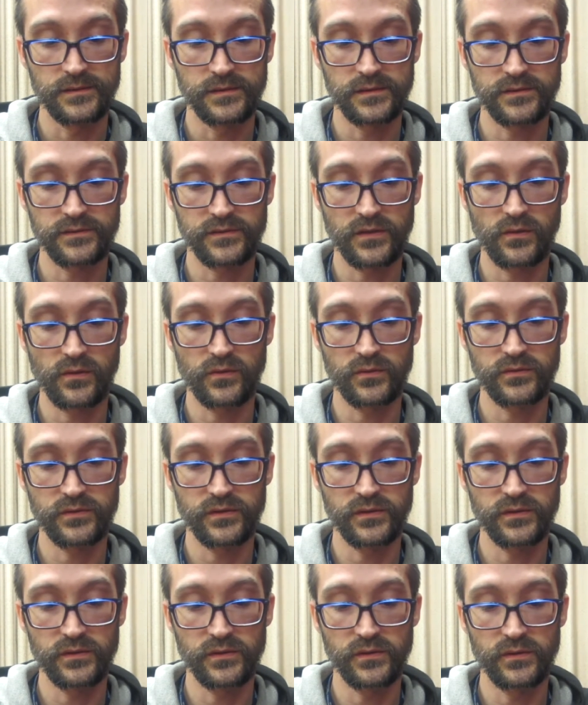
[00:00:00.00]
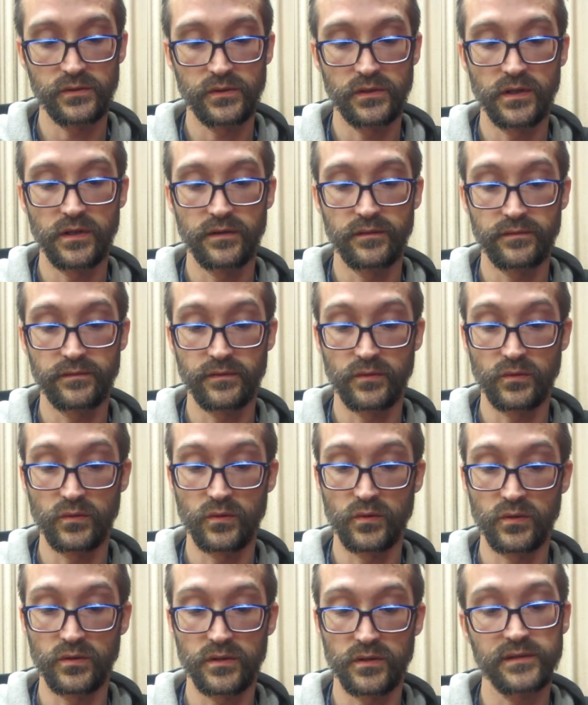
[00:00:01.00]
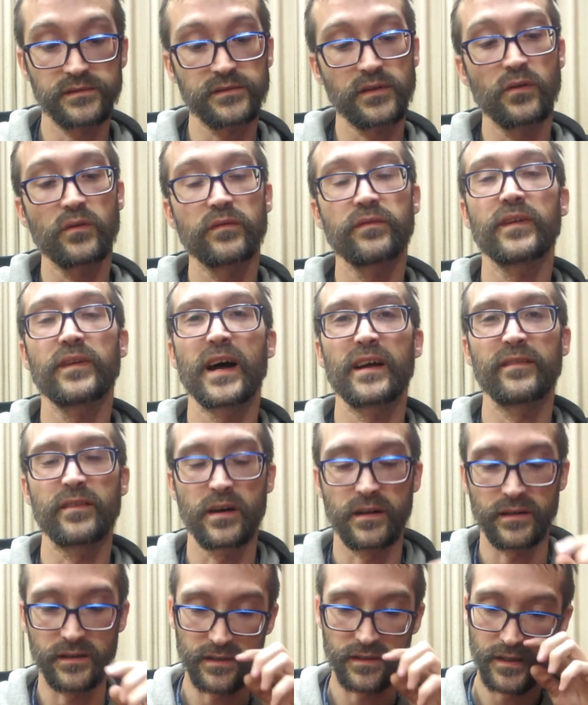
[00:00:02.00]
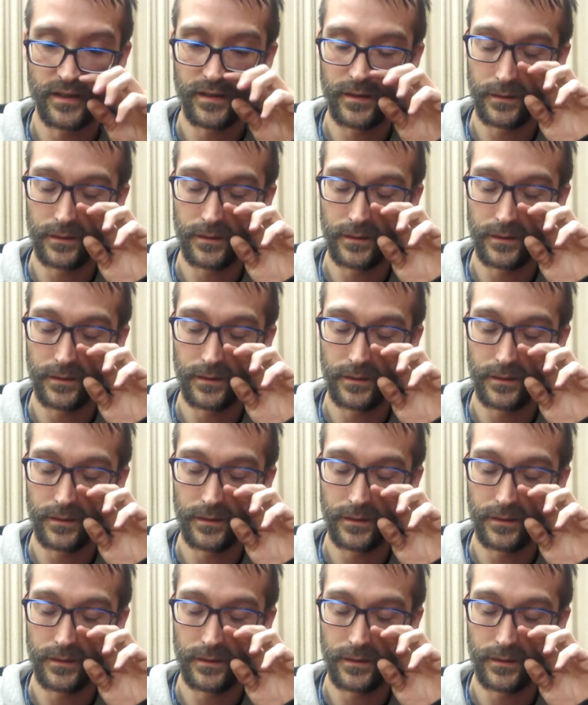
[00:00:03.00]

Let's go to 500.